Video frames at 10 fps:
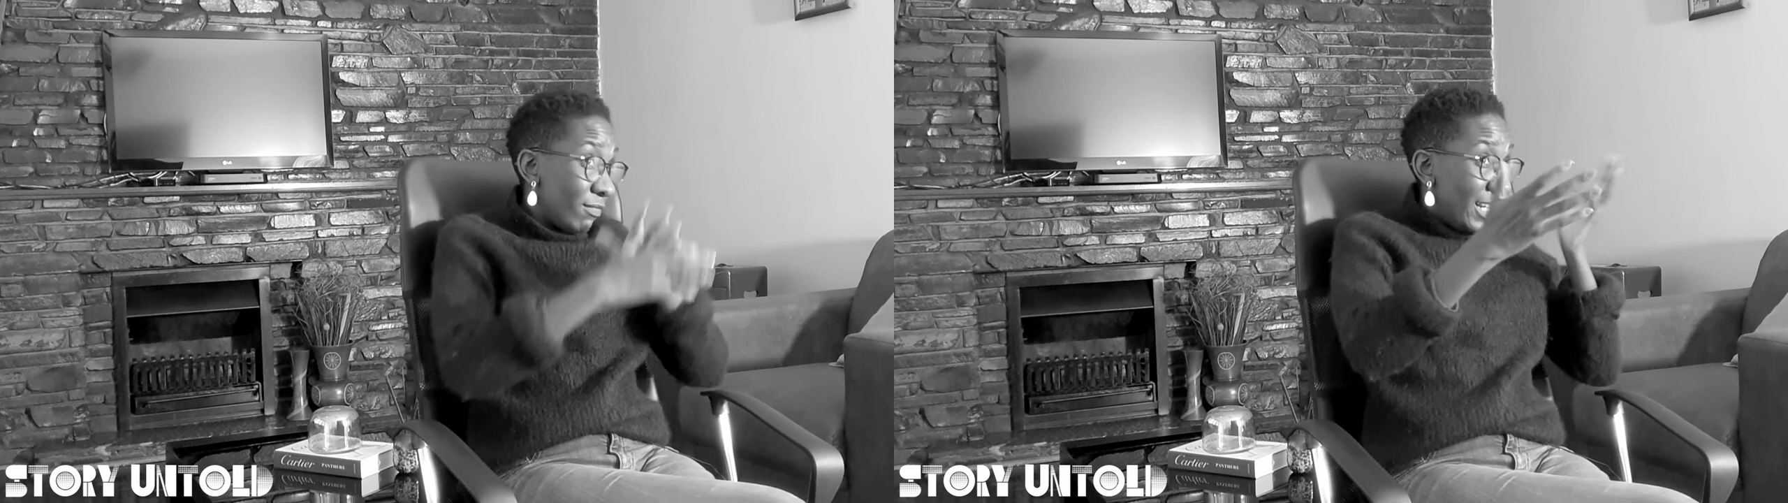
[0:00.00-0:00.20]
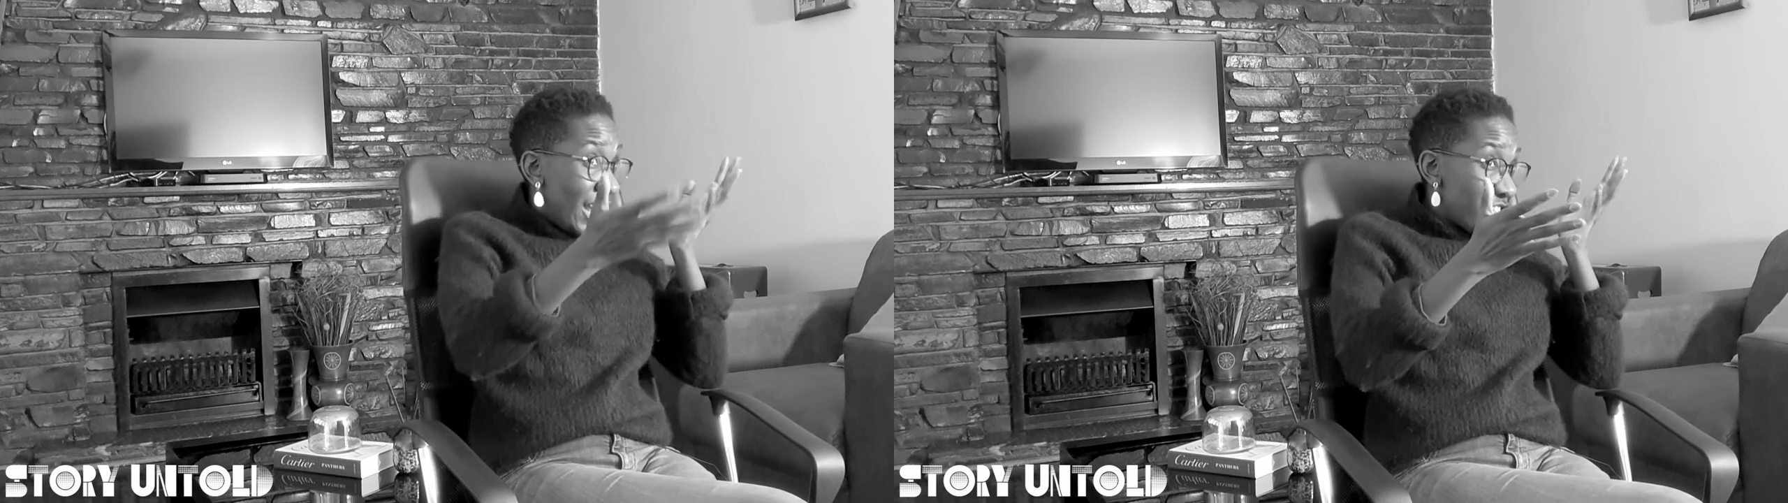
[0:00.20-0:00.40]

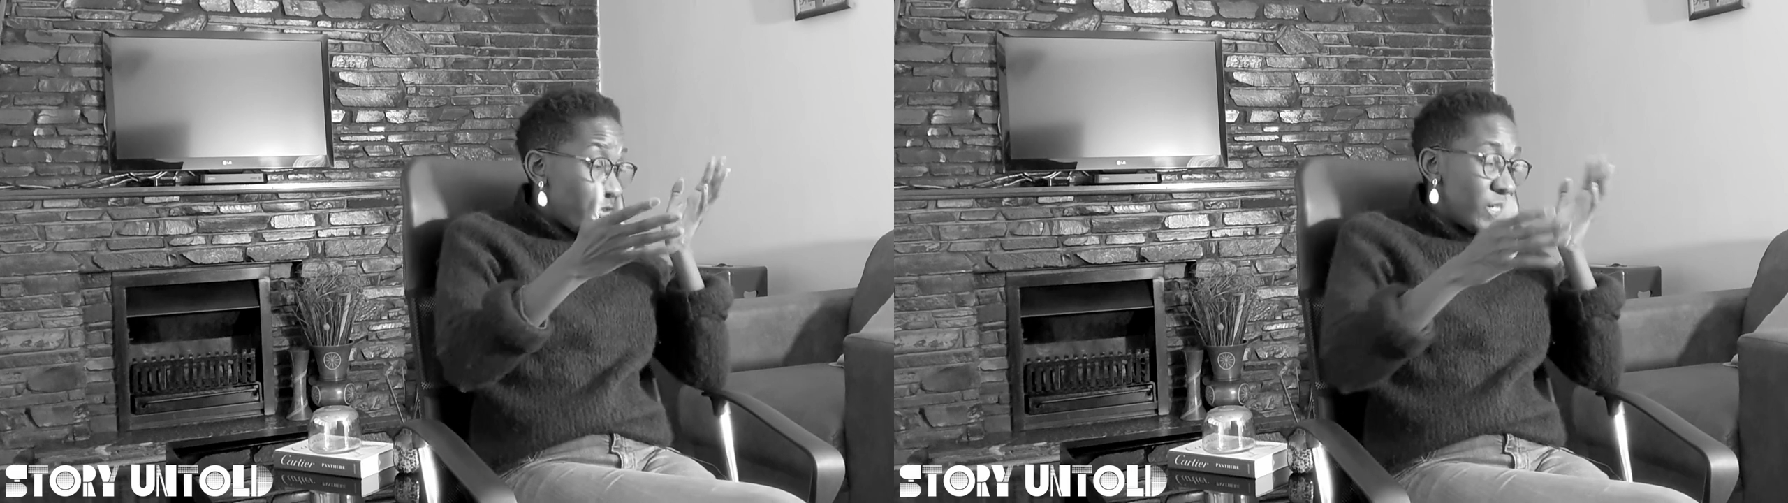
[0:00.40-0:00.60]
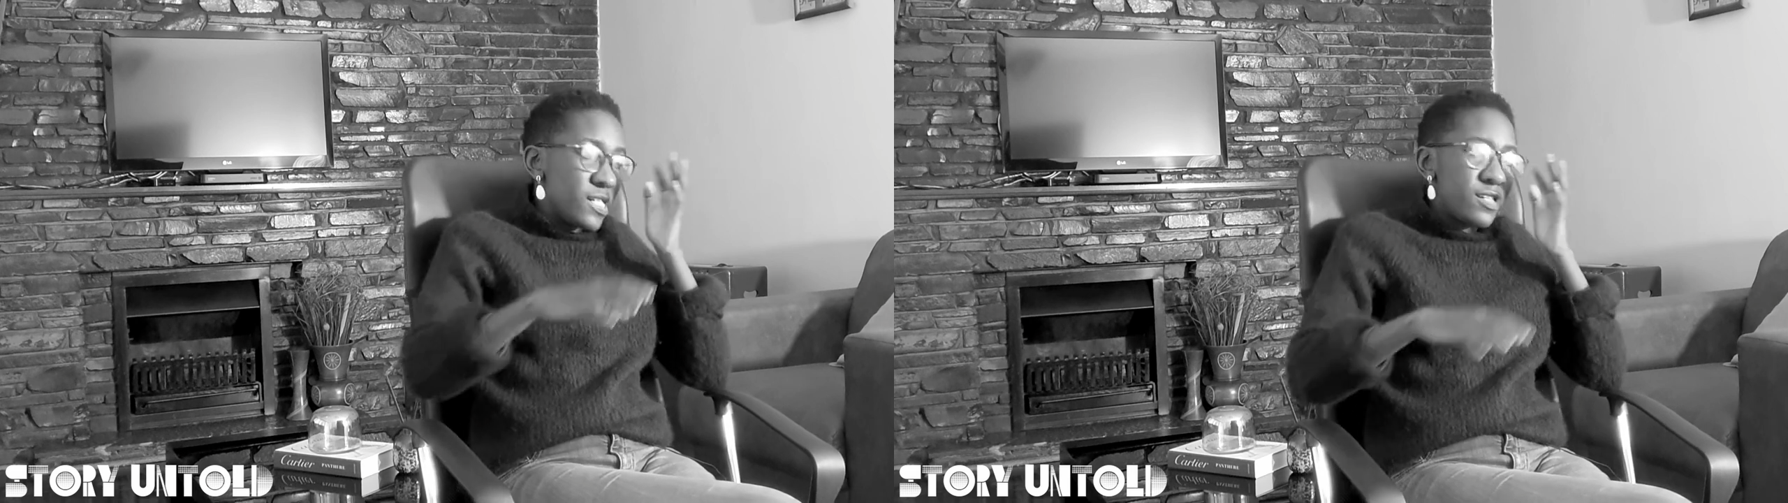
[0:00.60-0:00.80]
larger
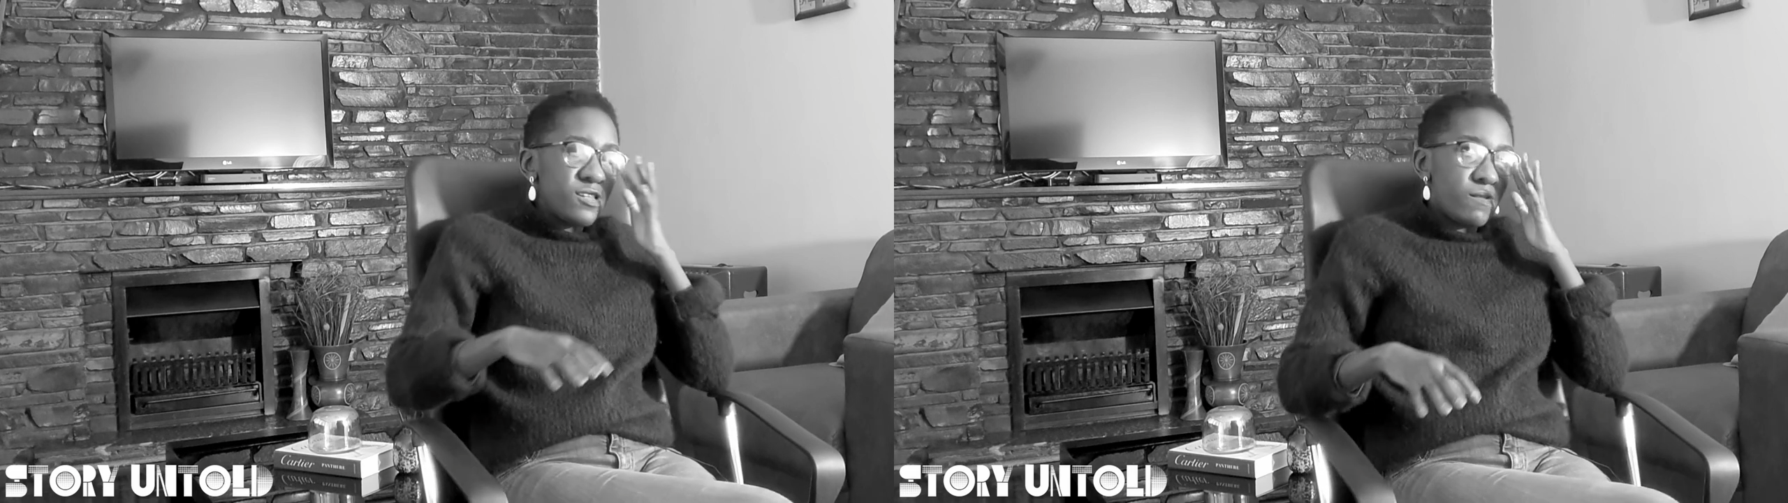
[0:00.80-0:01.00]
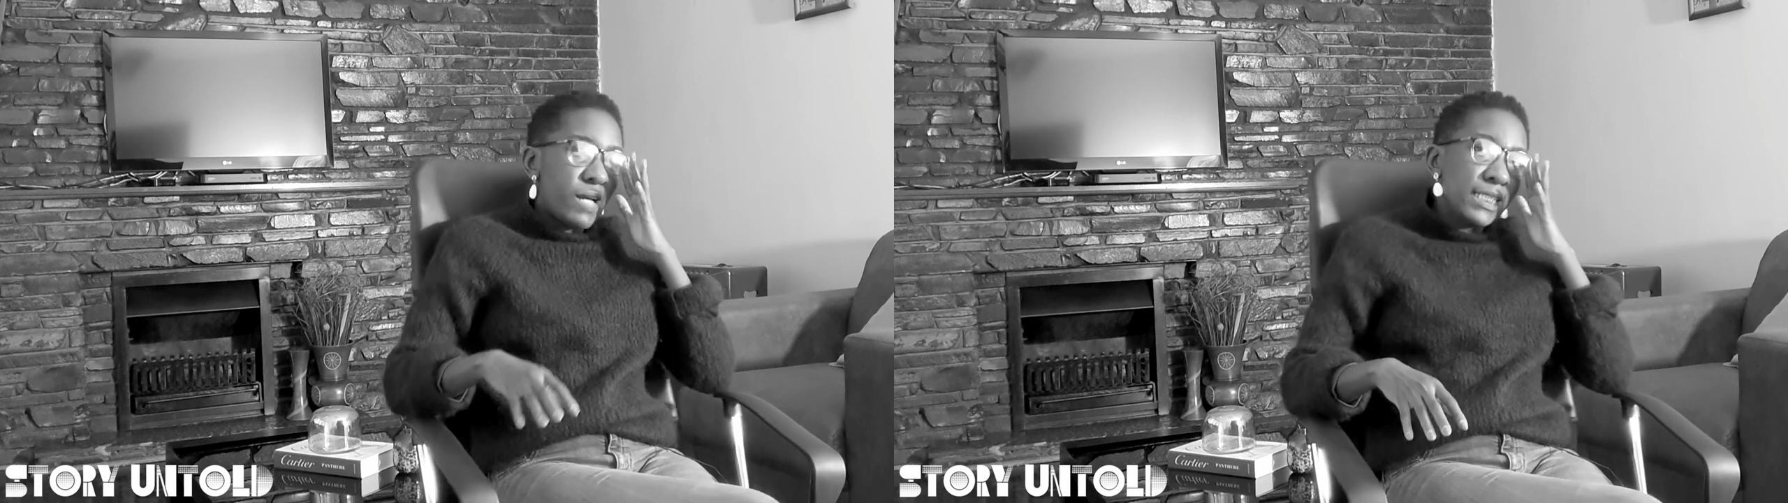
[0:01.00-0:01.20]

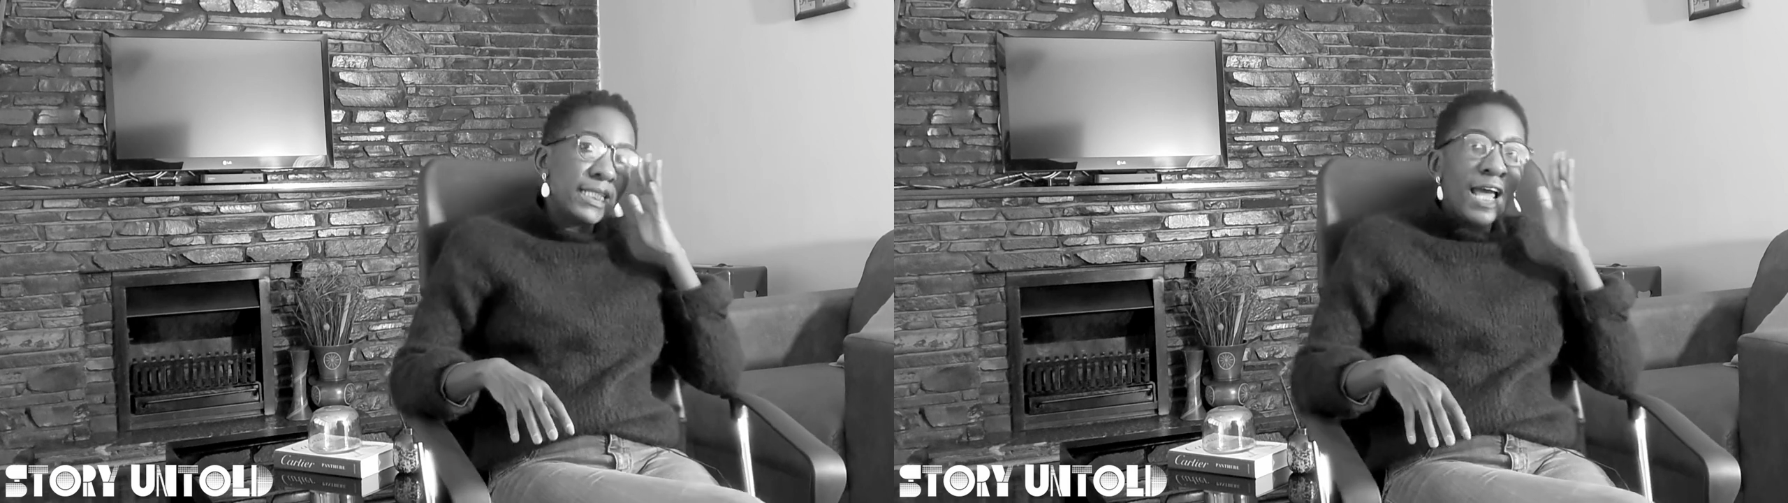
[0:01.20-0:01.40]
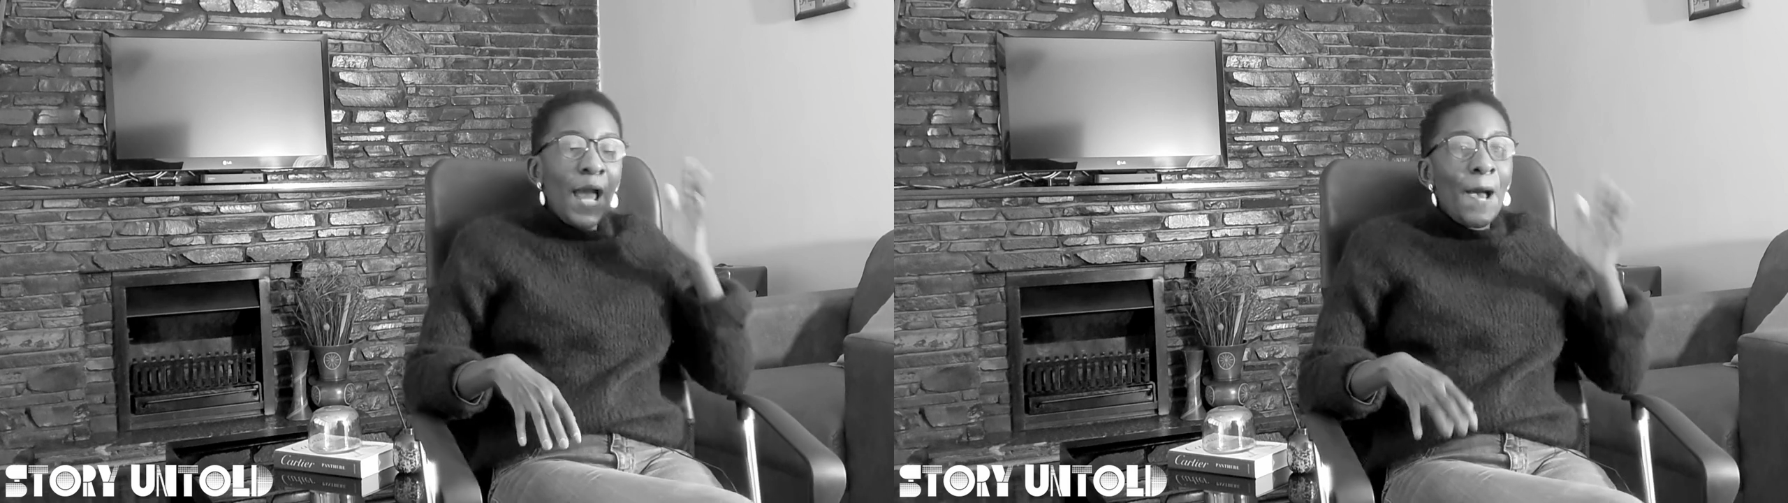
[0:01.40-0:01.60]
quantities, right?
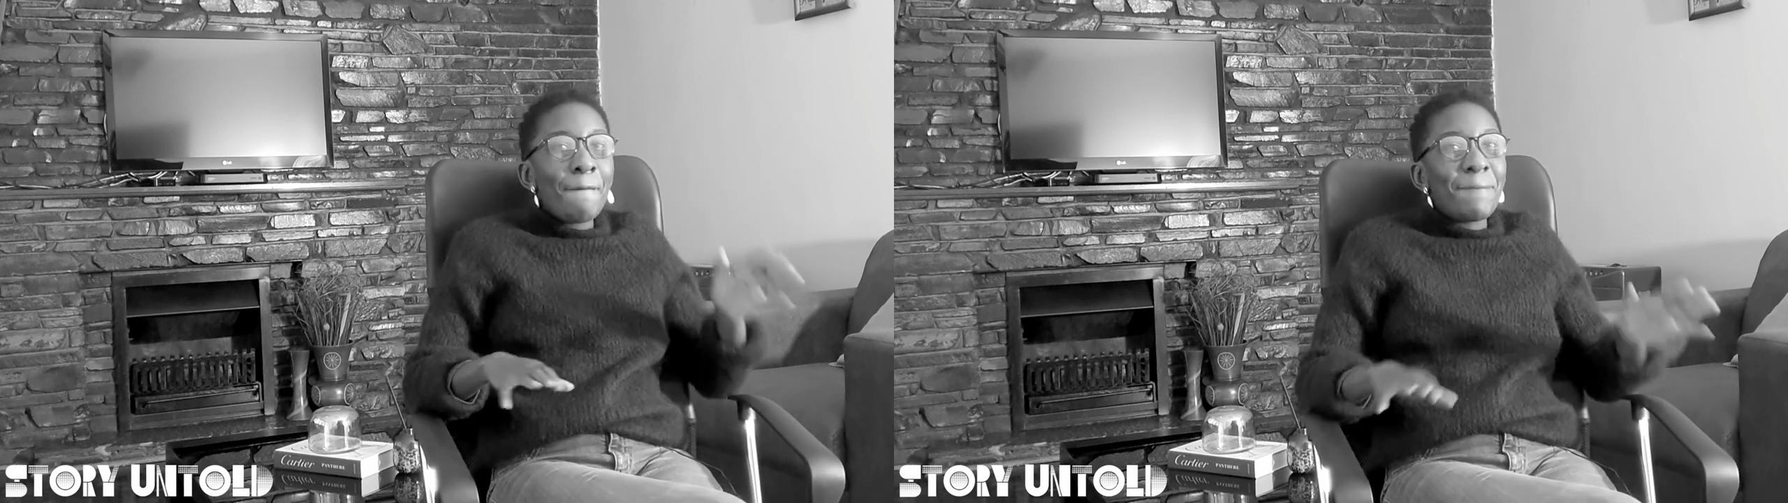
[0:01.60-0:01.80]
Yeah.